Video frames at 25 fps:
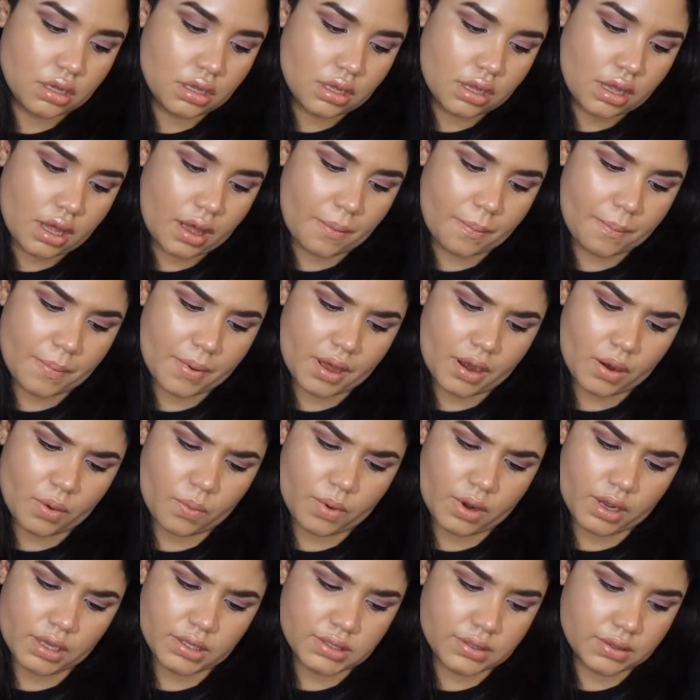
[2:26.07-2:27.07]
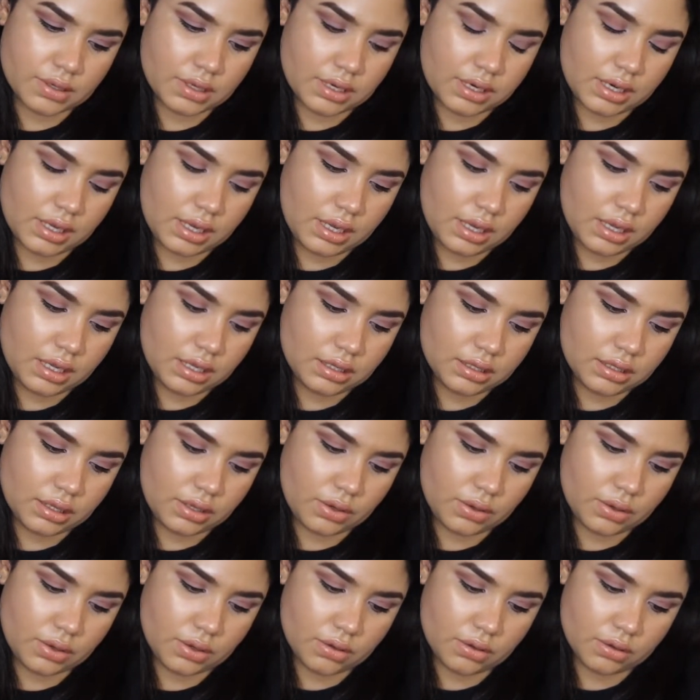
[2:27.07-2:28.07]
A better way to clean. Do
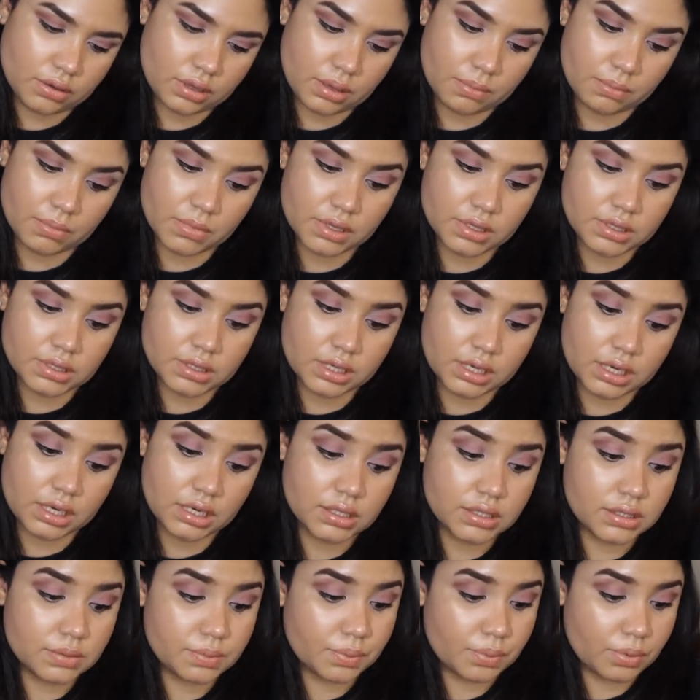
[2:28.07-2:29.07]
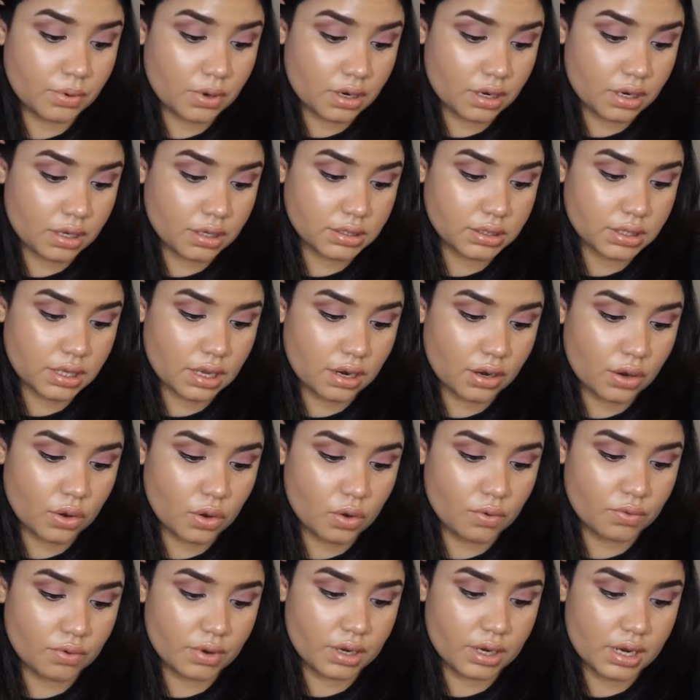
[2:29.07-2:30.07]
you know that most cleaning products are
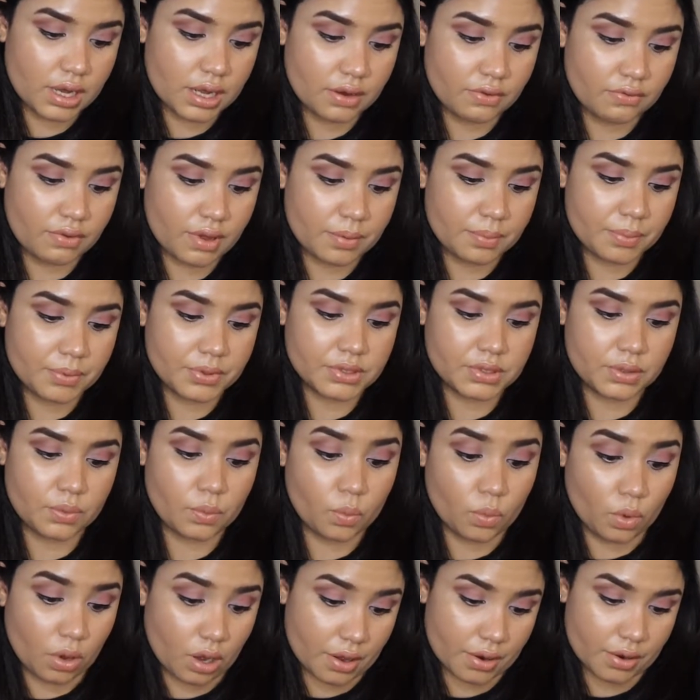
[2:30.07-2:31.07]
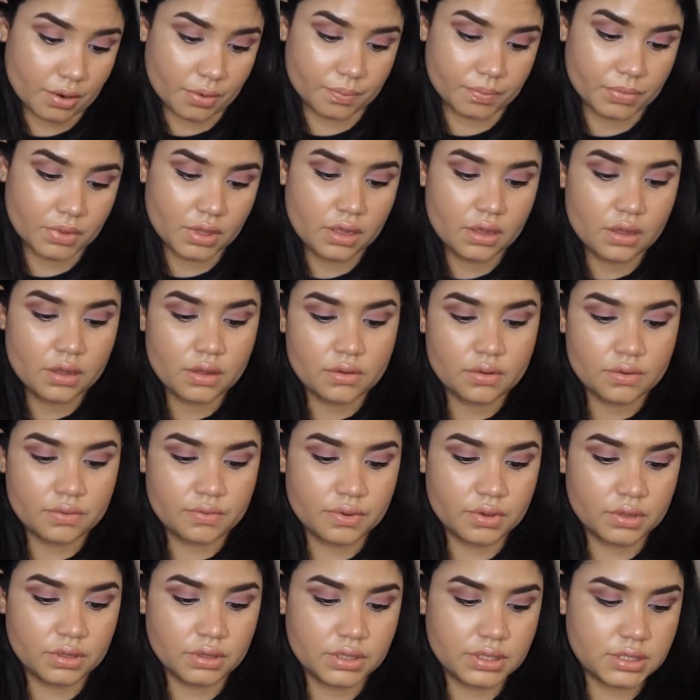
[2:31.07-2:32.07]
over 95% water?
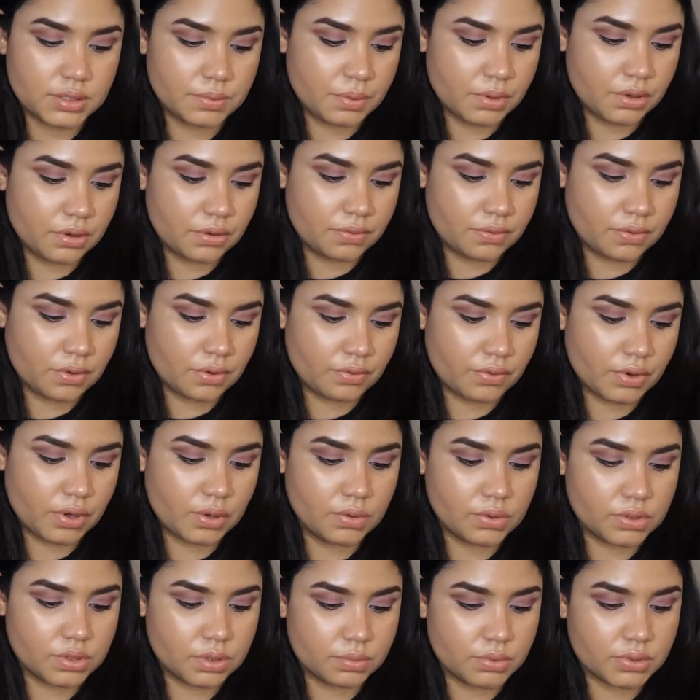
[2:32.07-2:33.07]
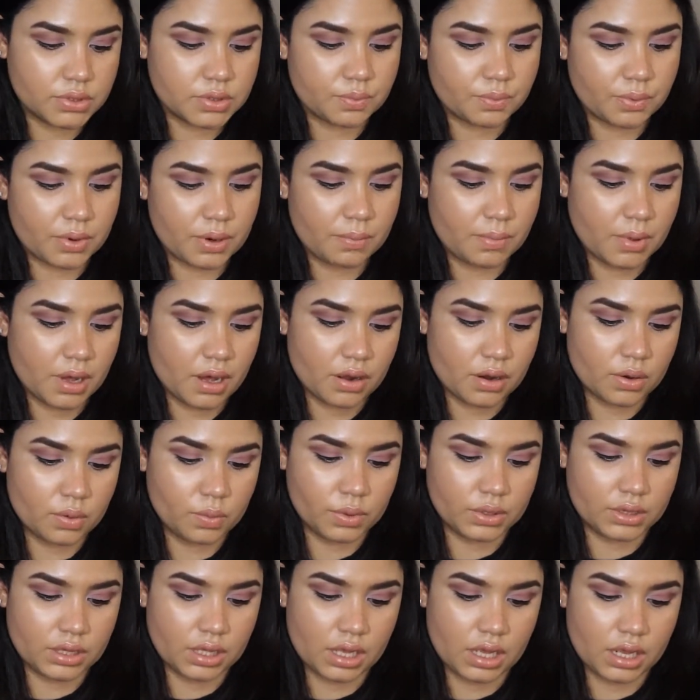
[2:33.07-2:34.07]
Fill this beautiful reusable spray bottle
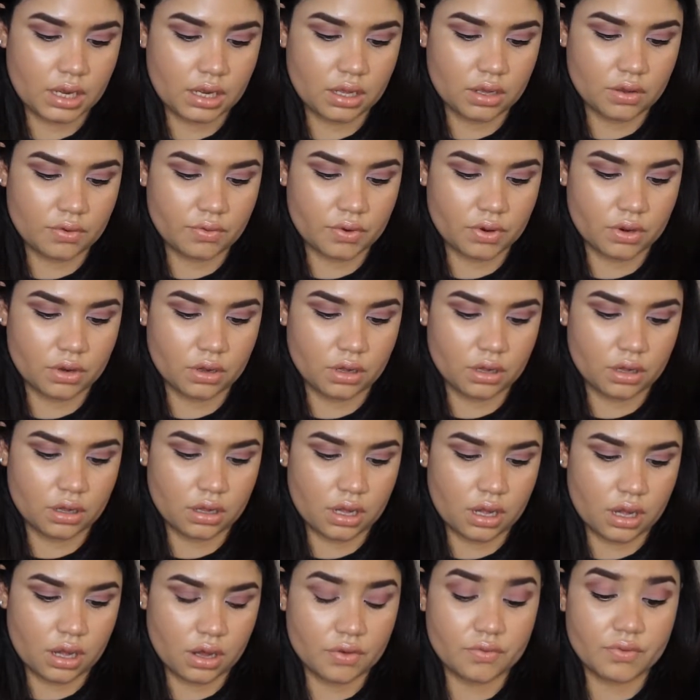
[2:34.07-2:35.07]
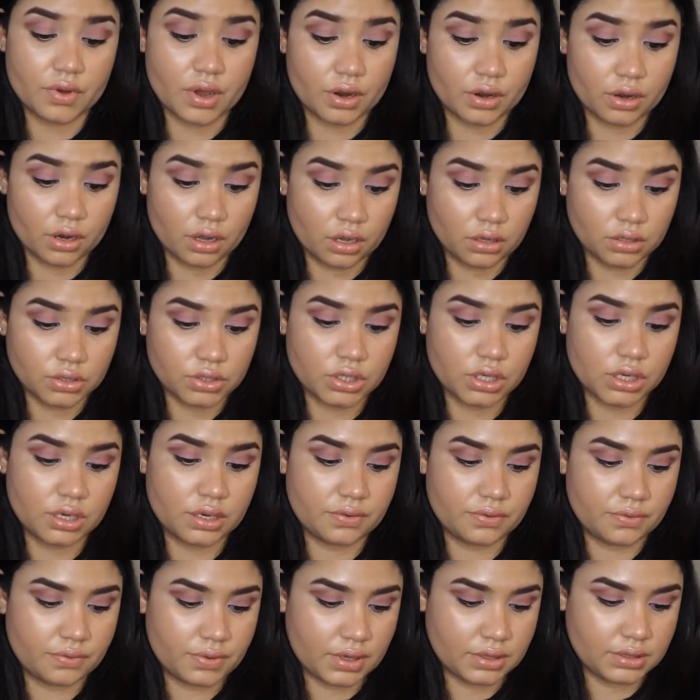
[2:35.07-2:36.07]
with any of our ultra
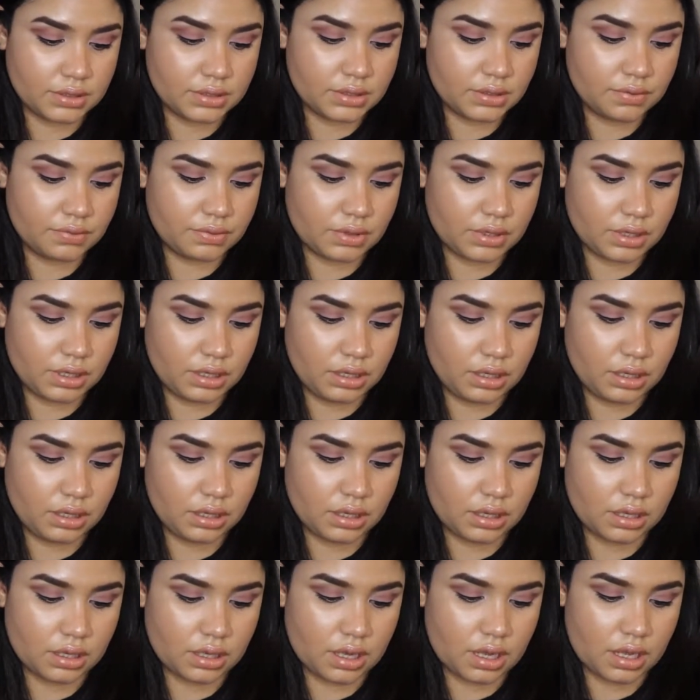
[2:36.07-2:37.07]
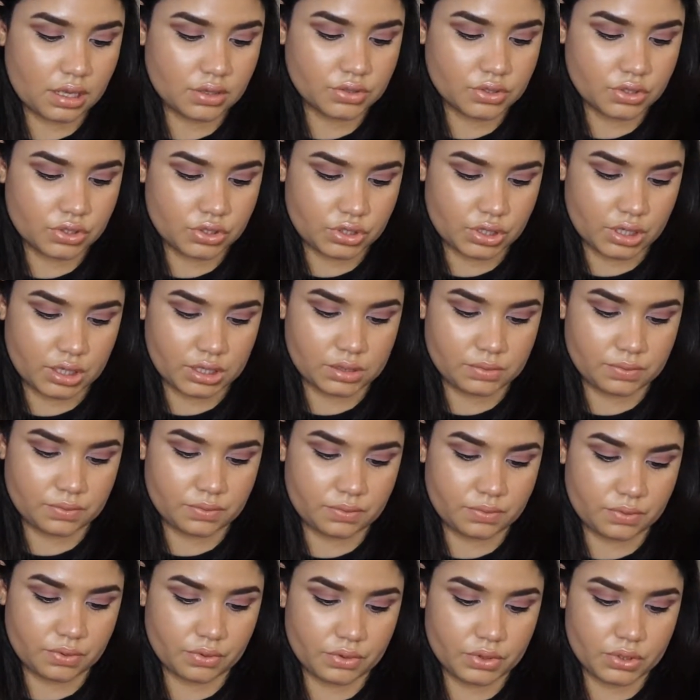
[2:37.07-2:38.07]
effective cleaning concentrates
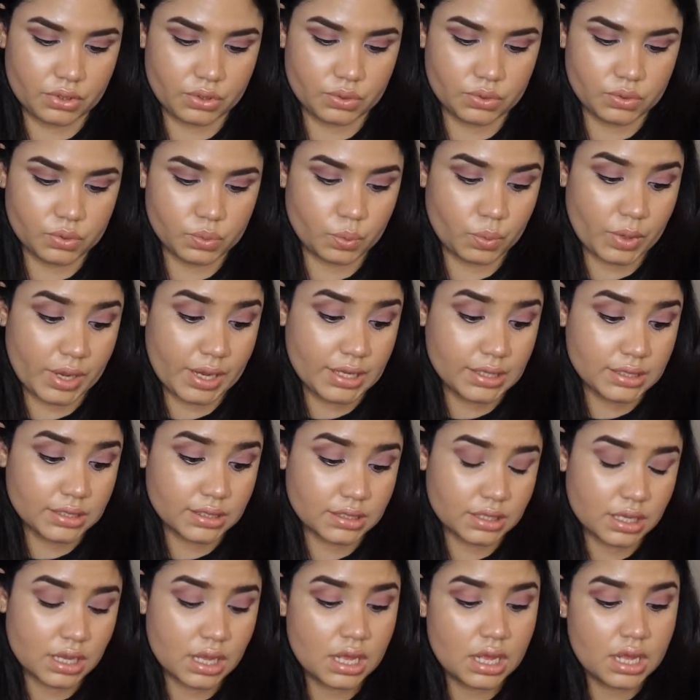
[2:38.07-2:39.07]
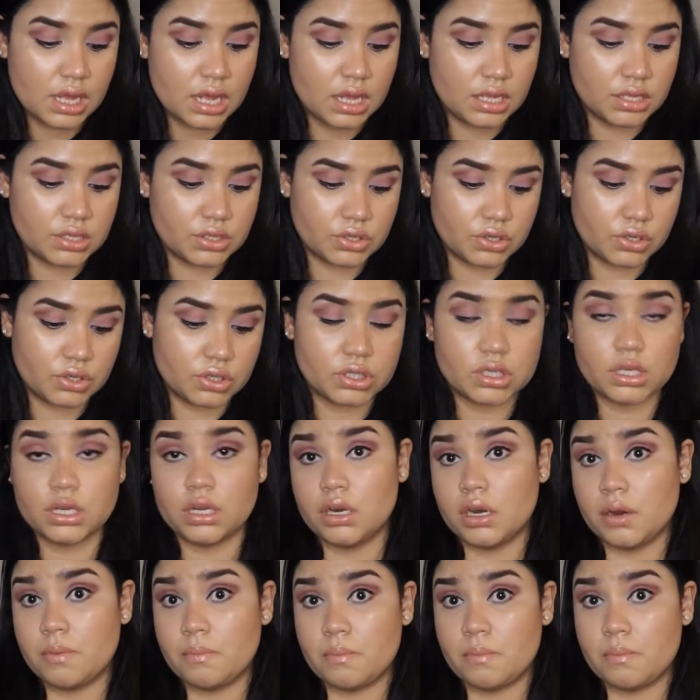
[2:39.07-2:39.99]
for reduced waste and serious cleaning